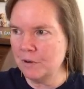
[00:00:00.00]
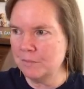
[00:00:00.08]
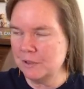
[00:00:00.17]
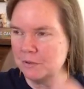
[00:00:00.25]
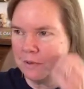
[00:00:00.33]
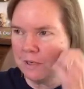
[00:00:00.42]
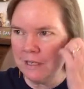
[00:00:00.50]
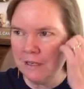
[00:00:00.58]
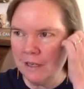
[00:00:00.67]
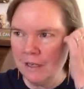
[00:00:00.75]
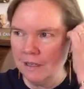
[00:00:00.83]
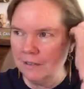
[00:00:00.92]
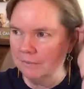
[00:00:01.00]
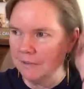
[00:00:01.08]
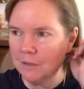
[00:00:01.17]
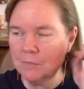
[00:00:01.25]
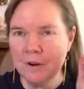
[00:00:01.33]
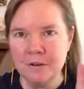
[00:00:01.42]
between,
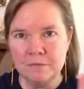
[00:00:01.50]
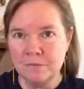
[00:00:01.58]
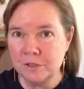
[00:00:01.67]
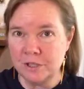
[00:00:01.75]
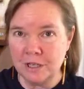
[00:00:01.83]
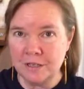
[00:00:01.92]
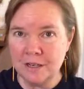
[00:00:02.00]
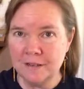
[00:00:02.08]
somewhere in Virginia.